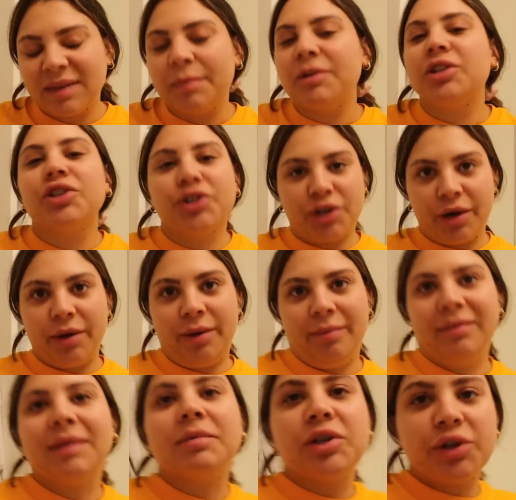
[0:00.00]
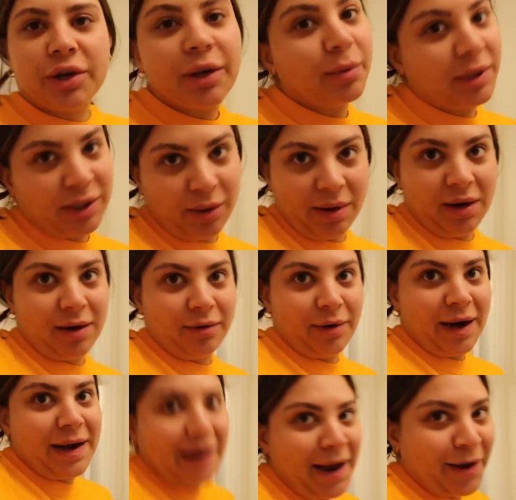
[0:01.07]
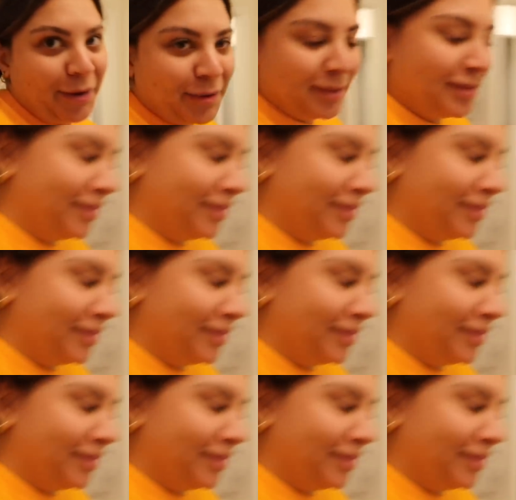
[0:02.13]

Let me just show you. Let me show you what's going on right now.